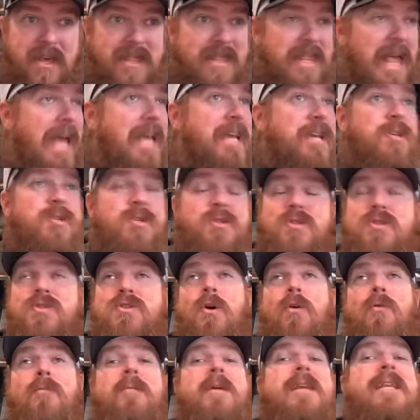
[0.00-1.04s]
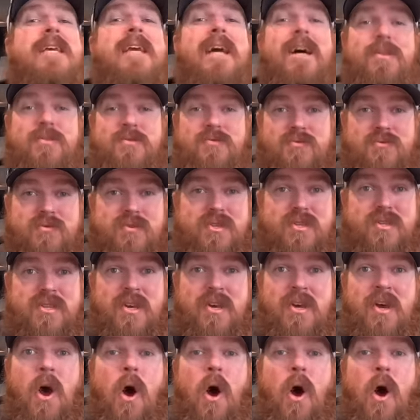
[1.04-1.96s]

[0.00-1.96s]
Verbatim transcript: like so many others,